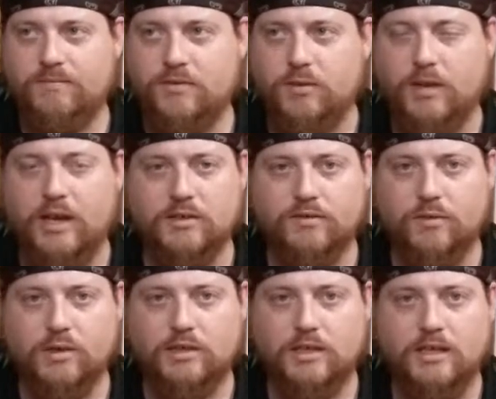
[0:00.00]

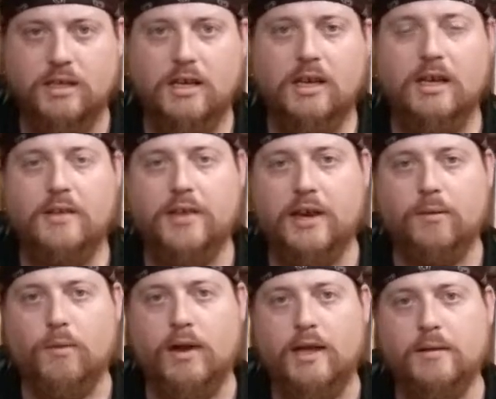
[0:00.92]
2014 that it
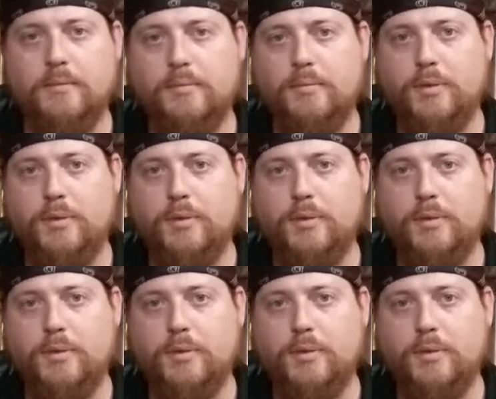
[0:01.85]
ran.